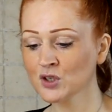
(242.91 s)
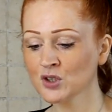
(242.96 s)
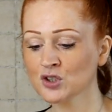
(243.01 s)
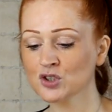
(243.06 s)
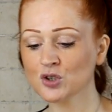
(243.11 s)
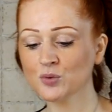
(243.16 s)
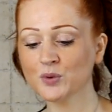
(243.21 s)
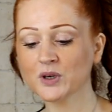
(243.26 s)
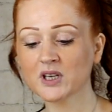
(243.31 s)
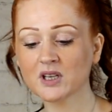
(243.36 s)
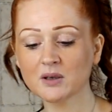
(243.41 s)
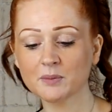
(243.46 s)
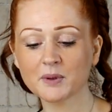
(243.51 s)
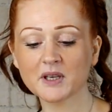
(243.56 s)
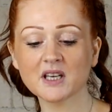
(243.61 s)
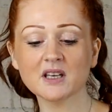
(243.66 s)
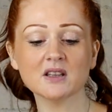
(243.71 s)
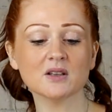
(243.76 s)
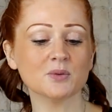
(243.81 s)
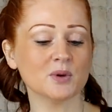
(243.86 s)
So we're going to
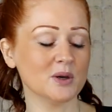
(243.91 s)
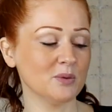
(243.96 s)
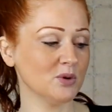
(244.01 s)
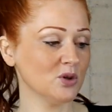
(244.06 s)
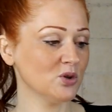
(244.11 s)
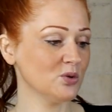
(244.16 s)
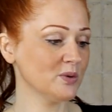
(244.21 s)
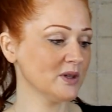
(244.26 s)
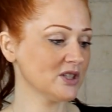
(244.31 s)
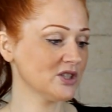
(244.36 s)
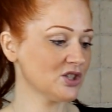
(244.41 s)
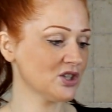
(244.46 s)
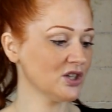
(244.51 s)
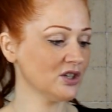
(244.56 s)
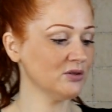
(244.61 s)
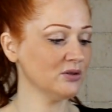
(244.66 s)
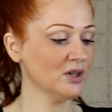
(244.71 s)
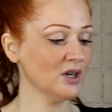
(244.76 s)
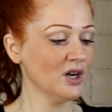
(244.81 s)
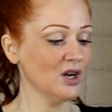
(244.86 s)
begin the way we always
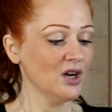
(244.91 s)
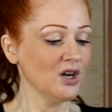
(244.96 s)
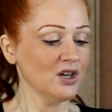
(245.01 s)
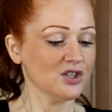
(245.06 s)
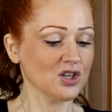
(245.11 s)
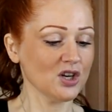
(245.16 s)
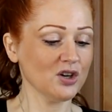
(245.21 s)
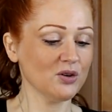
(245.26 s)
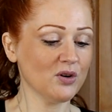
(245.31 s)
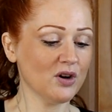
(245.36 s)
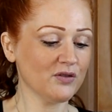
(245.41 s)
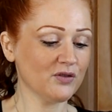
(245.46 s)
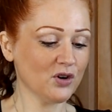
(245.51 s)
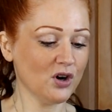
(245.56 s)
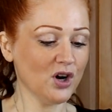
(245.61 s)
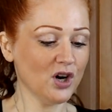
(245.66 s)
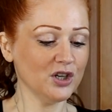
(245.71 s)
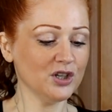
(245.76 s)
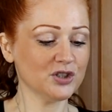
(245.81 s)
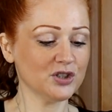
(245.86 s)
do. So I've
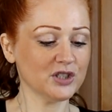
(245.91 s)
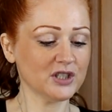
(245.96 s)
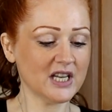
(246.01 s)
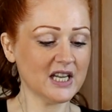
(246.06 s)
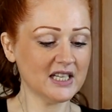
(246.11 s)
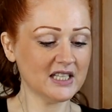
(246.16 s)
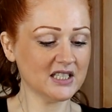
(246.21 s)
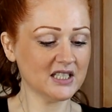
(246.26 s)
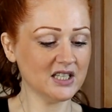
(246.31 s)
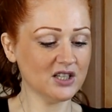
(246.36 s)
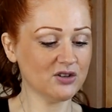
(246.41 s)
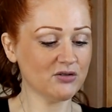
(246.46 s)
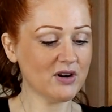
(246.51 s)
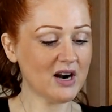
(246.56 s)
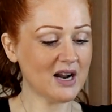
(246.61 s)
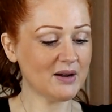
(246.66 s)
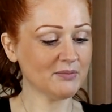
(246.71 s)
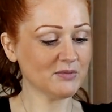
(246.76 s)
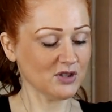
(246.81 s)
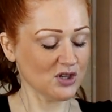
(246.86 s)
got 180
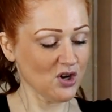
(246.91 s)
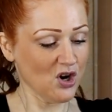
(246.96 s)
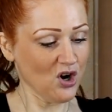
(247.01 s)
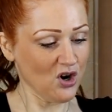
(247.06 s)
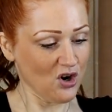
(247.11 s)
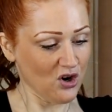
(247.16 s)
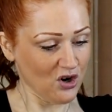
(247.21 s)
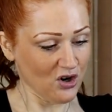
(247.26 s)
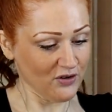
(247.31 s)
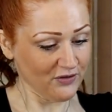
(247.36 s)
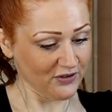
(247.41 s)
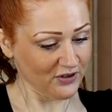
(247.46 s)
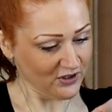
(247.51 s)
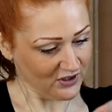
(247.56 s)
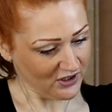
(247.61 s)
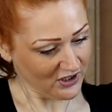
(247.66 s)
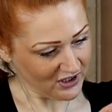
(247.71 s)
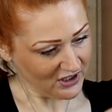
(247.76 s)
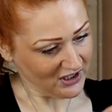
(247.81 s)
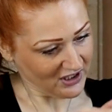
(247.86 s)
grams of
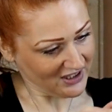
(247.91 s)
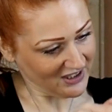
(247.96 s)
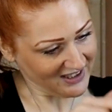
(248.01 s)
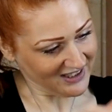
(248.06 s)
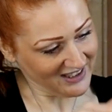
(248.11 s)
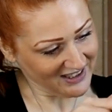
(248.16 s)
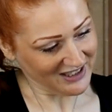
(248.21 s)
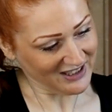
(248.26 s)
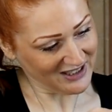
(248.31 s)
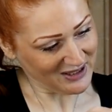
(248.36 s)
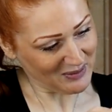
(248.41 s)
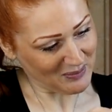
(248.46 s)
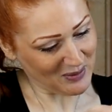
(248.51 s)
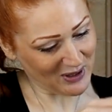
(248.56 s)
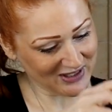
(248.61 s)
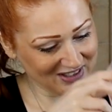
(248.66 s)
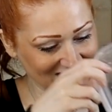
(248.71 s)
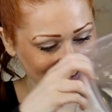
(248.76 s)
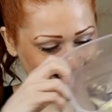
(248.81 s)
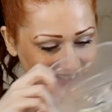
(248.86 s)

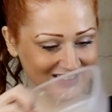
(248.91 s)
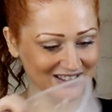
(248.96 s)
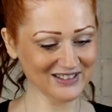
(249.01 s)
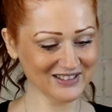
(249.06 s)
butter,